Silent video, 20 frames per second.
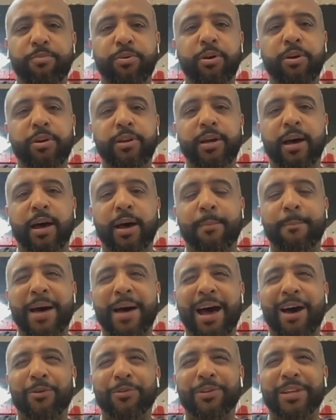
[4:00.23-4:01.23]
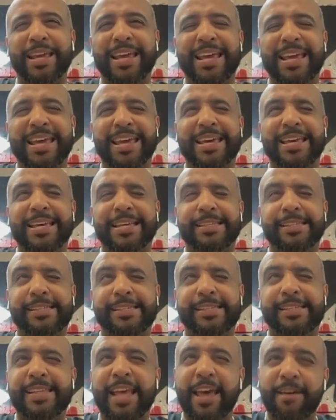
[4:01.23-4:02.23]
put about
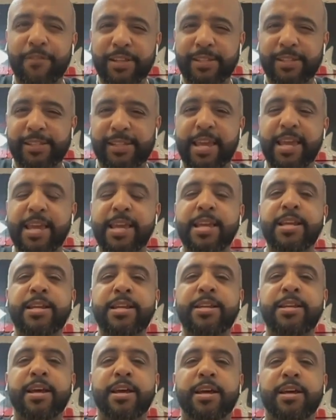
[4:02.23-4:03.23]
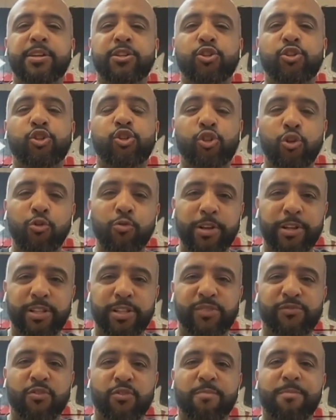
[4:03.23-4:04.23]
17
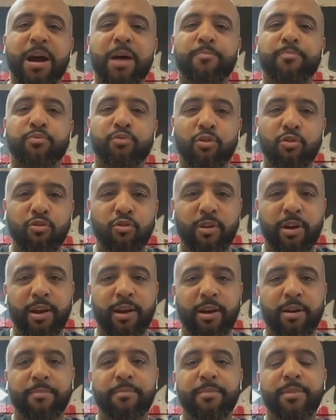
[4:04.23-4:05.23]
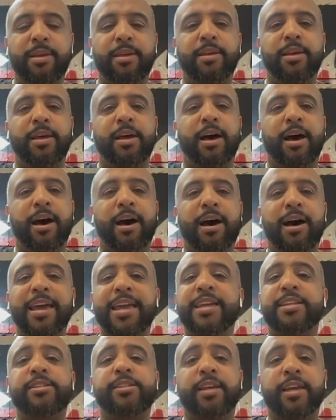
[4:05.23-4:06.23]
students from our program uh,
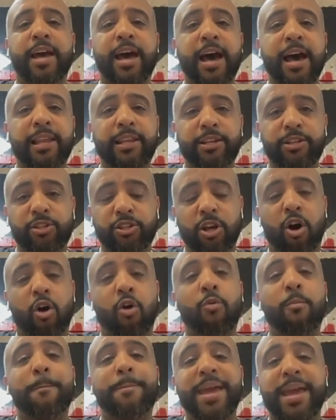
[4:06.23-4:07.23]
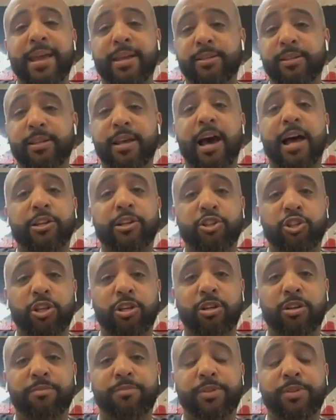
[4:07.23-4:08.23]
into college on band
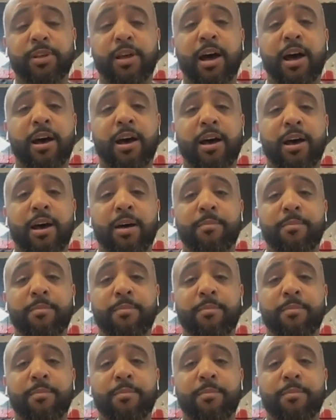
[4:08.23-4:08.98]
scholarships. Um,